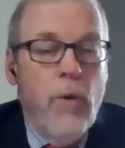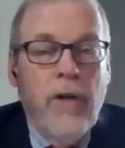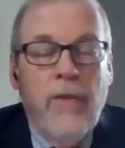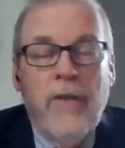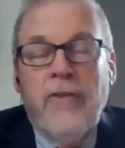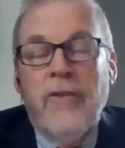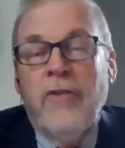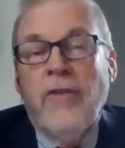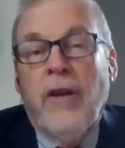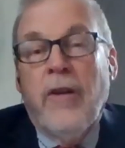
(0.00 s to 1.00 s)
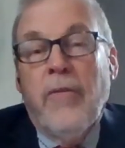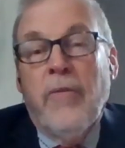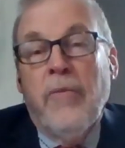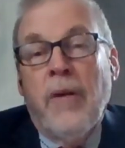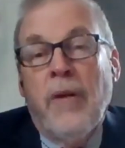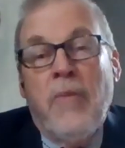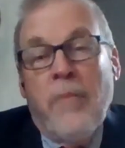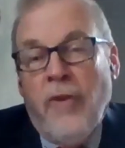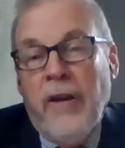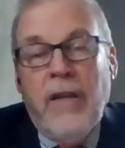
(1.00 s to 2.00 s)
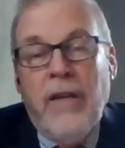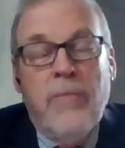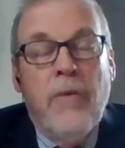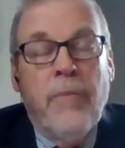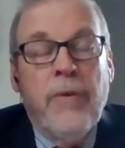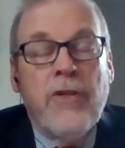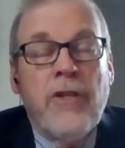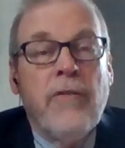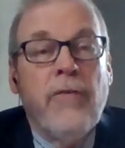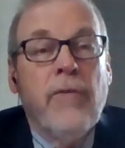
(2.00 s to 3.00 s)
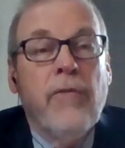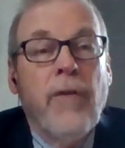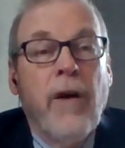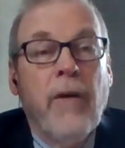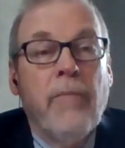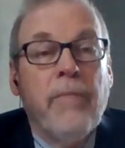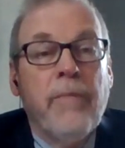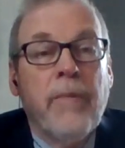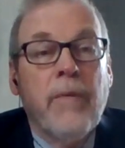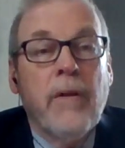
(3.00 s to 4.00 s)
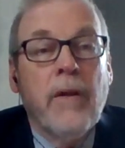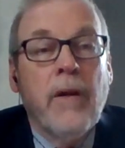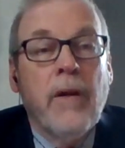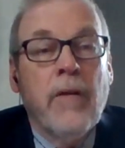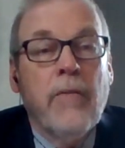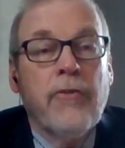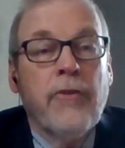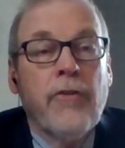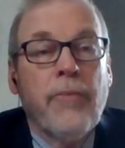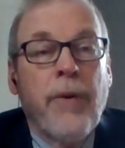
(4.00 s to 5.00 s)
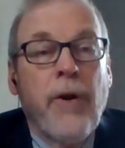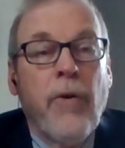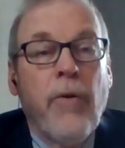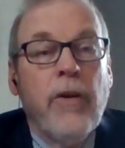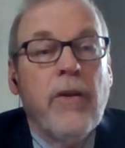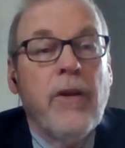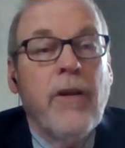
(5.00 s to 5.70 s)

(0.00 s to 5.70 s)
And this is, I'm greatly appreciative of ServPro and